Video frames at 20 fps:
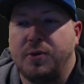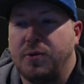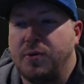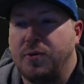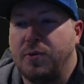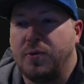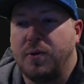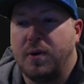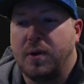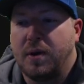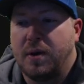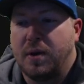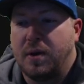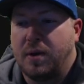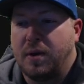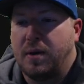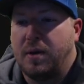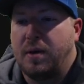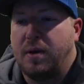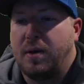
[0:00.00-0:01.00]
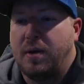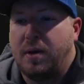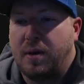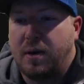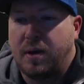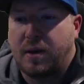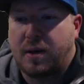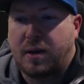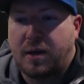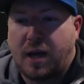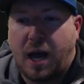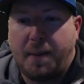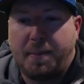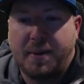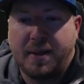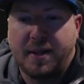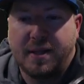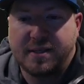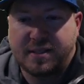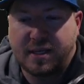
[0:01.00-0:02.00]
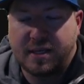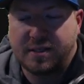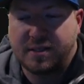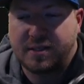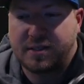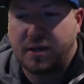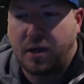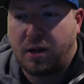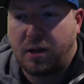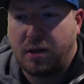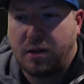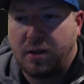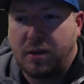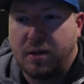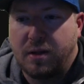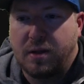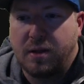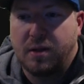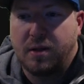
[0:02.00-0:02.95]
to copy this install,